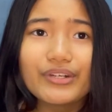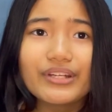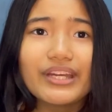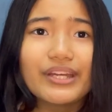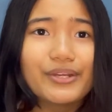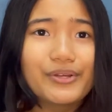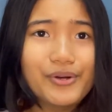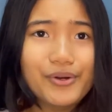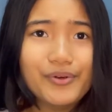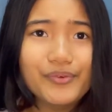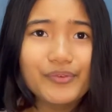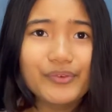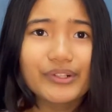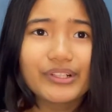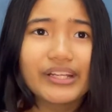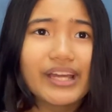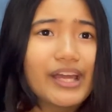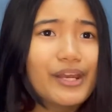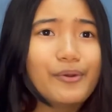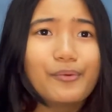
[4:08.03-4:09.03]
and over
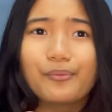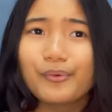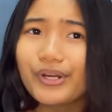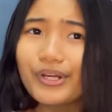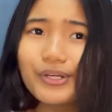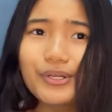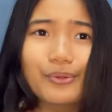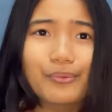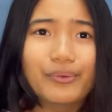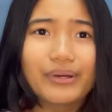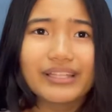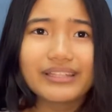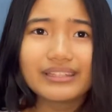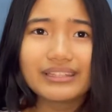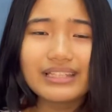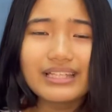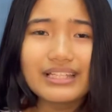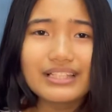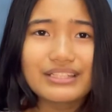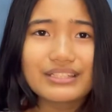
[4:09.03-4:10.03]
and wonder why
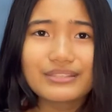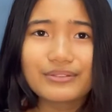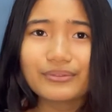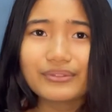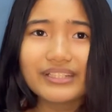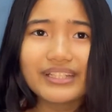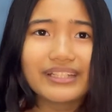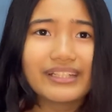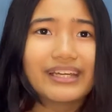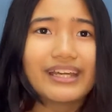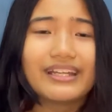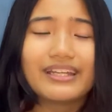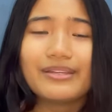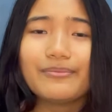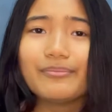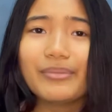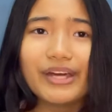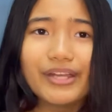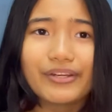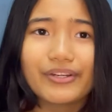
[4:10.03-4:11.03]
things don't get any
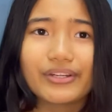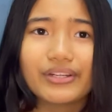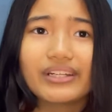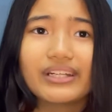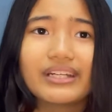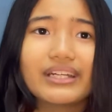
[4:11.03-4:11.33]
better.